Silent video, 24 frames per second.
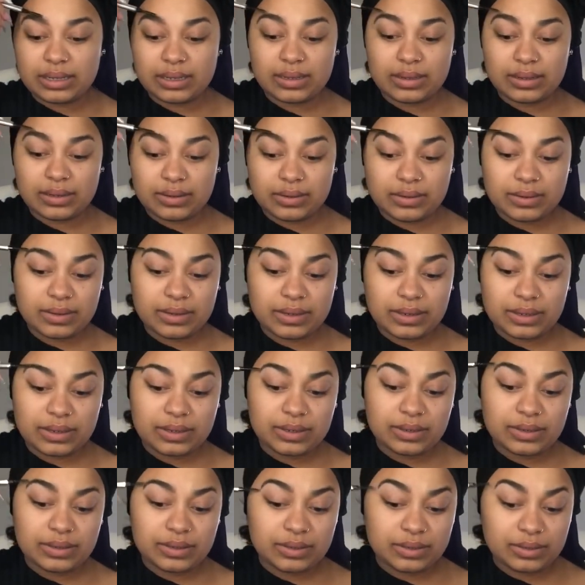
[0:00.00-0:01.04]
All right.
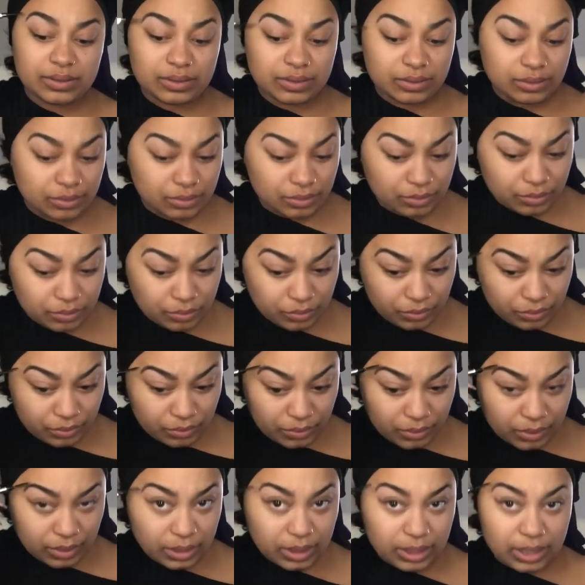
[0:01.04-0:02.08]

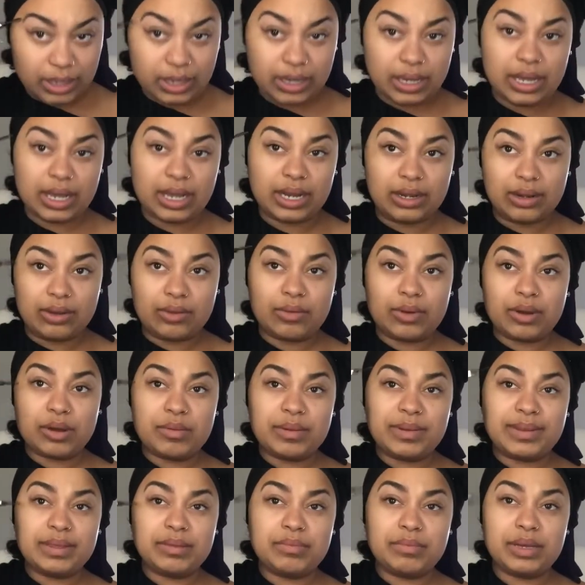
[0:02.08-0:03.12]
And again, don't worry
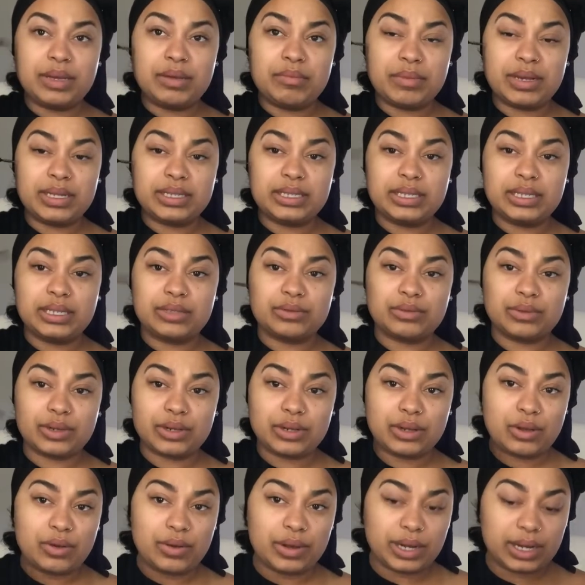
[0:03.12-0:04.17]
about them being messy because we're
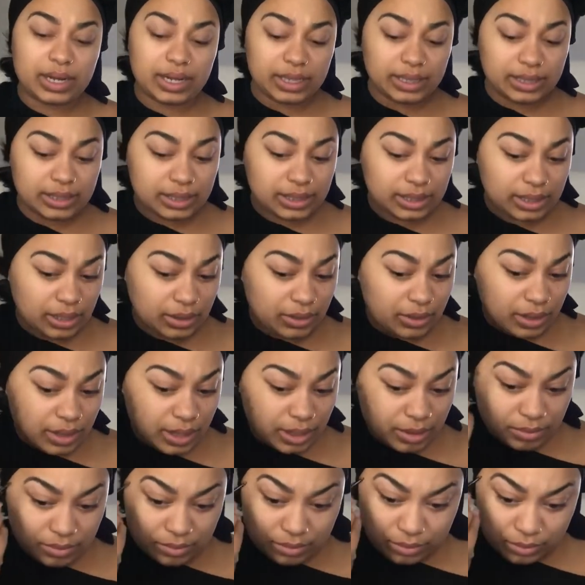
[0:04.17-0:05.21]
gonna go in and conceal
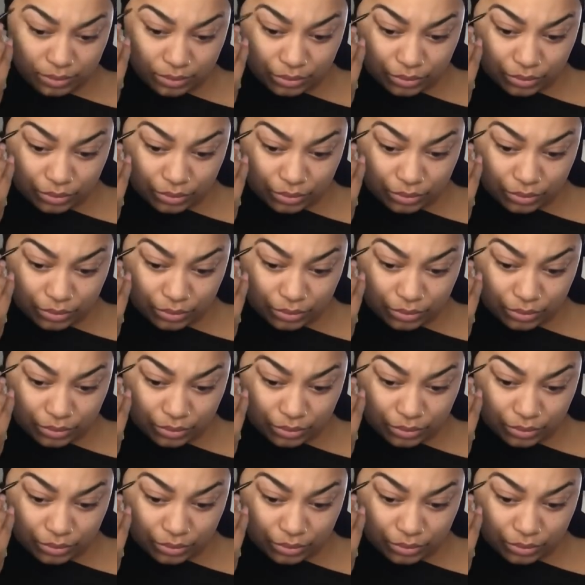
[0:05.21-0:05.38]
them.